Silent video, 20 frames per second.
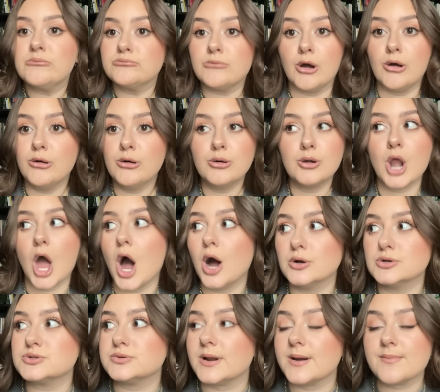who
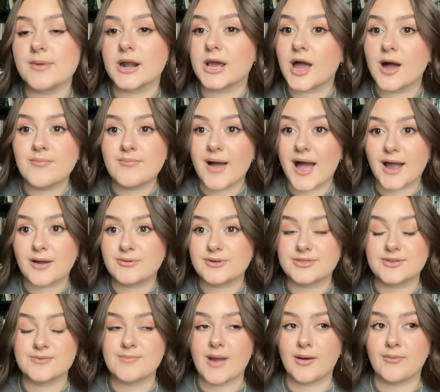knows what I'm gonna come back with
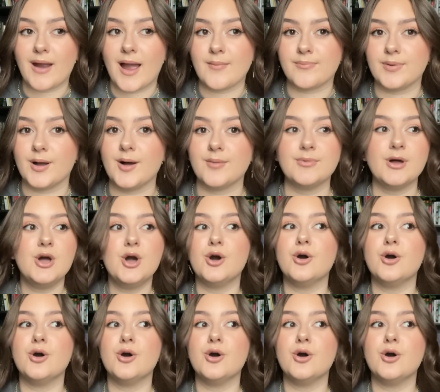in my wrap up?